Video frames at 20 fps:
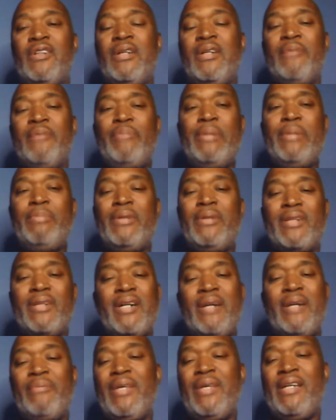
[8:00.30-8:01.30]
people to
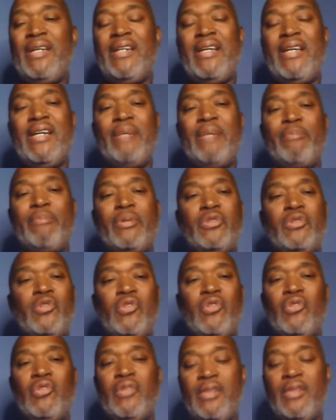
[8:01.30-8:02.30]
come in to help
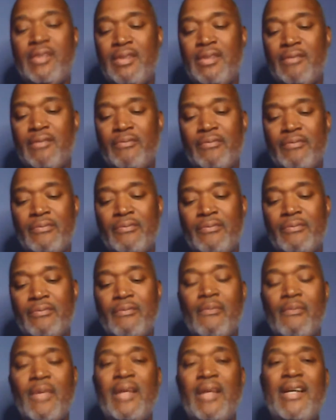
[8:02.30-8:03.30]
patrol this.
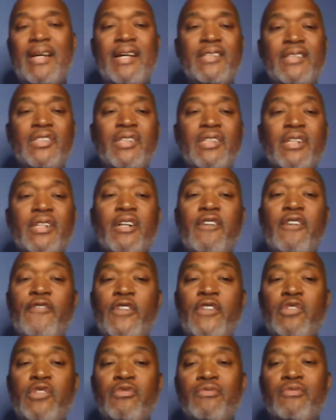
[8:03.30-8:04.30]
Not until the
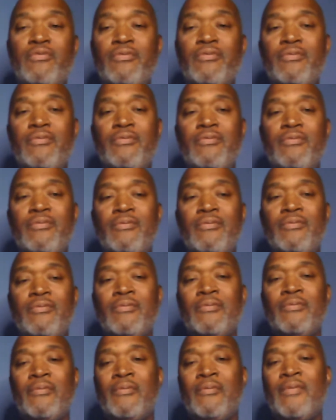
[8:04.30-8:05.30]
curfew.
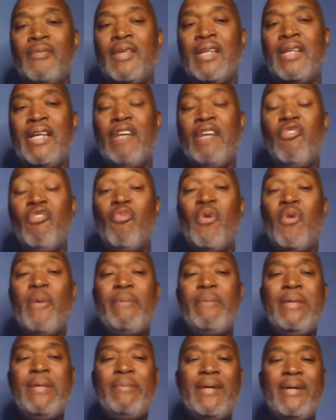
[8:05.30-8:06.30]
There were more
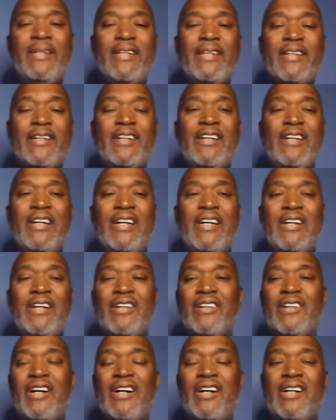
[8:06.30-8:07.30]
people at the
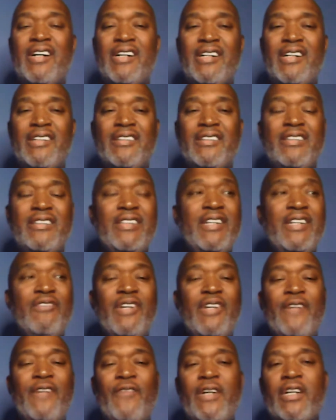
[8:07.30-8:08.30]
getting
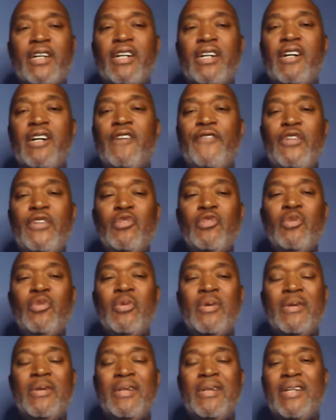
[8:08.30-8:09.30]
ready for the curfew
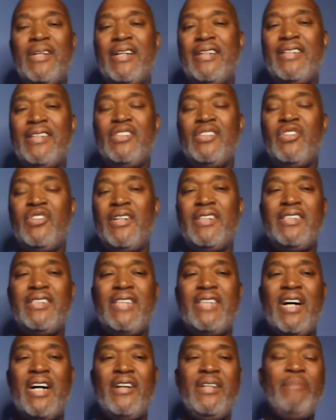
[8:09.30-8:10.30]
than trying to
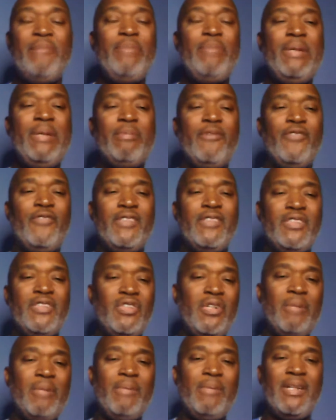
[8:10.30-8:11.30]
stop these people from
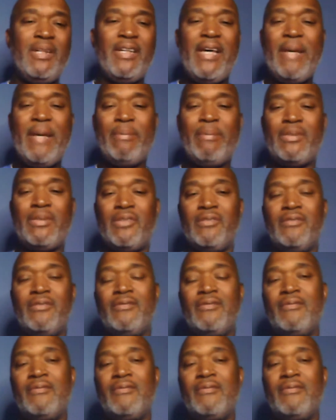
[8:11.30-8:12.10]
storming the Capitol.